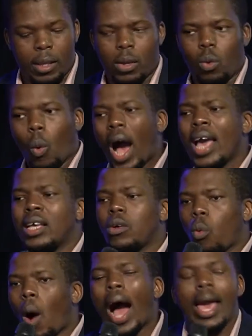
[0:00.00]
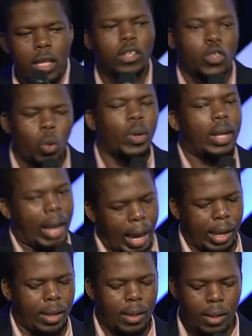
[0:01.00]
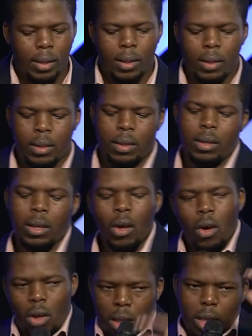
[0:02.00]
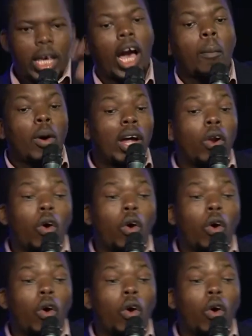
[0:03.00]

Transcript: Why do we lie? Ngiyakubona lokho